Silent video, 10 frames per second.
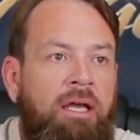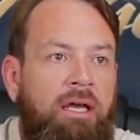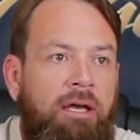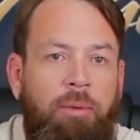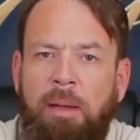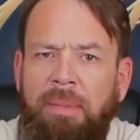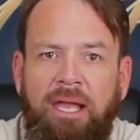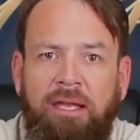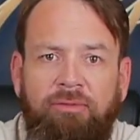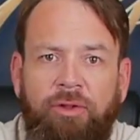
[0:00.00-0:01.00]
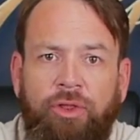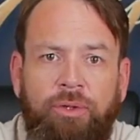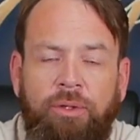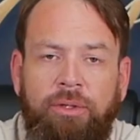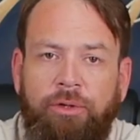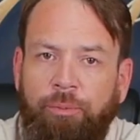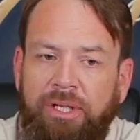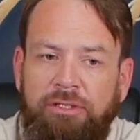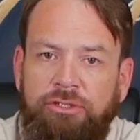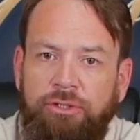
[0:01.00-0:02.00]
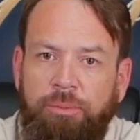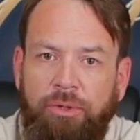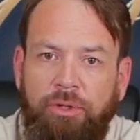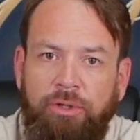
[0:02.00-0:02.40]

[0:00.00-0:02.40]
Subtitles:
I may even throw a little bit of super